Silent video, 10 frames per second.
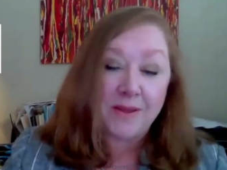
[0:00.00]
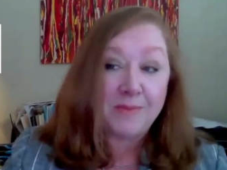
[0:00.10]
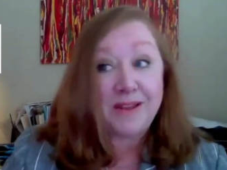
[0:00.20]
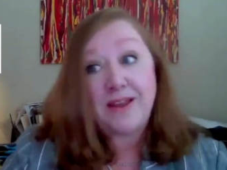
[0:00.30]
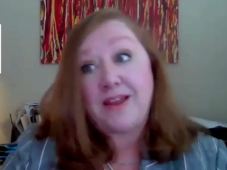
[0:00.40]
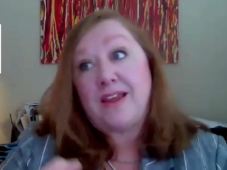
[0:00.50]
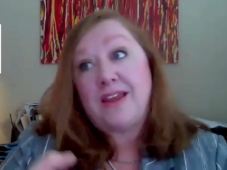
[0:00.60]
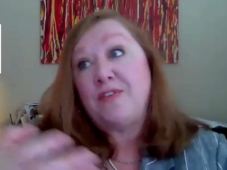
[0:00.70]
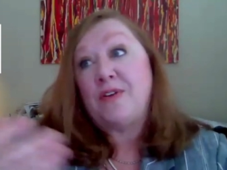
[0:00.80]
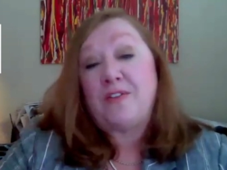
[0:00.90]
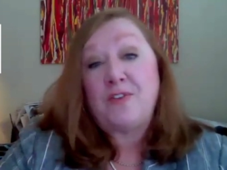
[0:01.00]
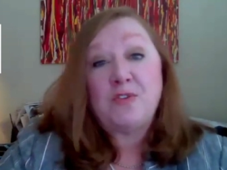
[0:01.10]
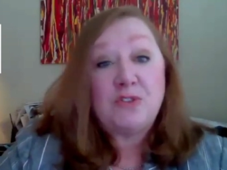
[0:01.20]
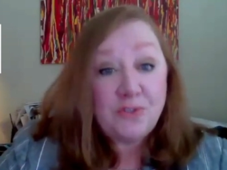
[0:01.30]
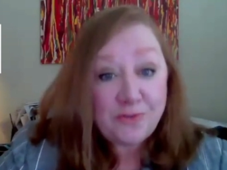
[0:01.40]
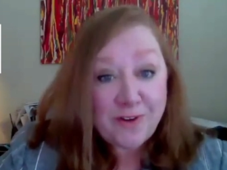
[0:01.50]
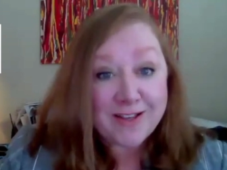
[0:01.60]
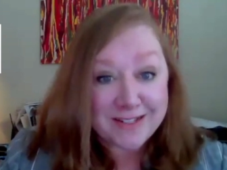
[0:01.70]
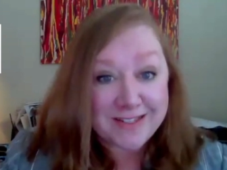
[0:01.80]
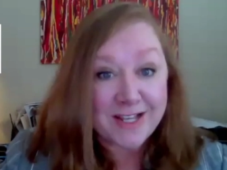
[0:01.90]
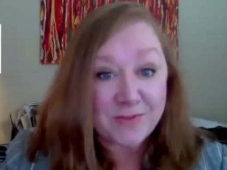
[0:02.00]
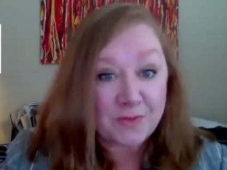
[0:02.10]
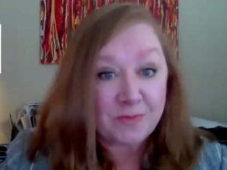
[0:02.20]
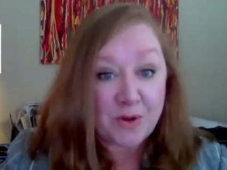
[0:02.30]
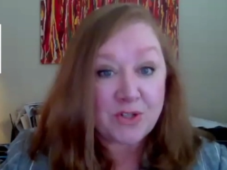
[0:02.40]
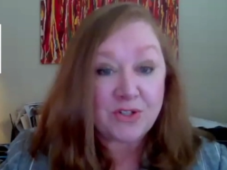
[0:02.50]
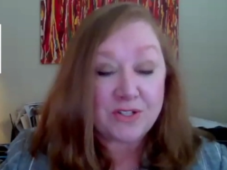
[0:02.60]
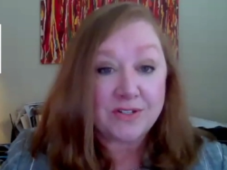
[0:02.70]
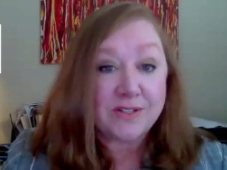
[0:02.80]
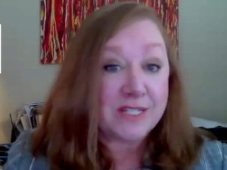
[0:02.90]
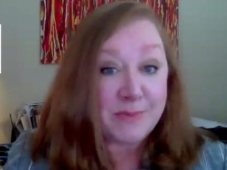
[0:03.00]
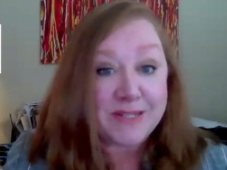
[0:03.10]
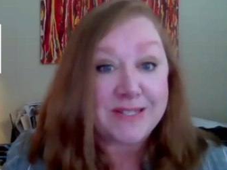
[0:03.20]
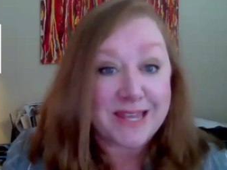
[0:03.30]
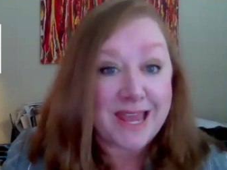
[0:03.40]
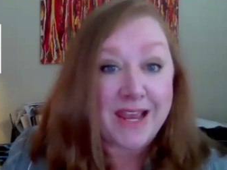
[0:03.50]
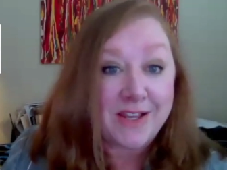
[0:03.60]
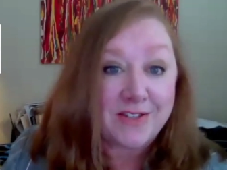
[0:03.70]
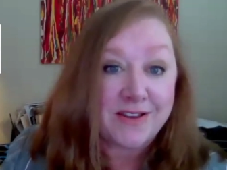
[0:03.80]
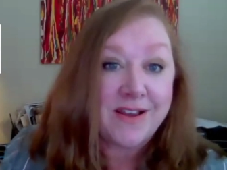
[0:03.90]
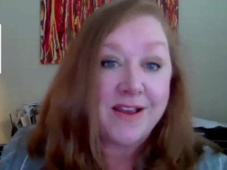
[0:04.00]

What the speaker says: I mean, even if you do file a successful motion to dismiss the case,